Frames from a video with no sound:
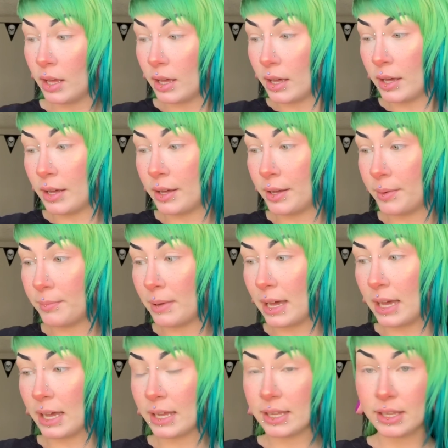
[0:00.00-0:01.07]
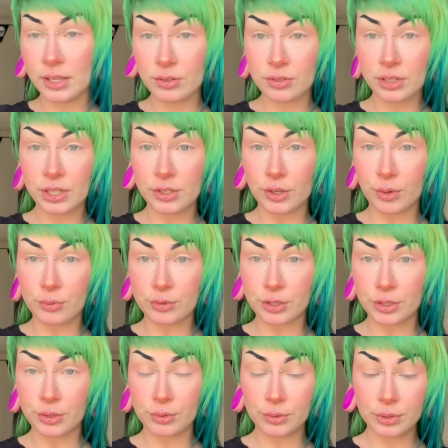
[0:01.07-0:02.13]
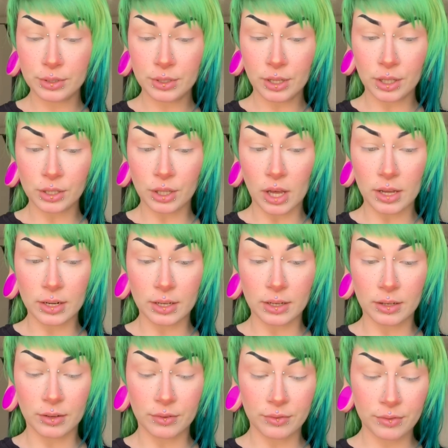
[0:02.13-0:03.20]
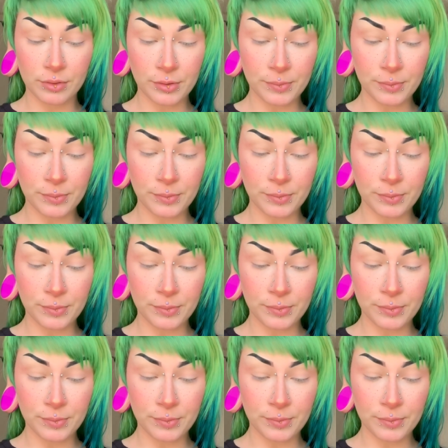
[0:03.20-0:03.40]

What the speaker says: I usually don't do a lot of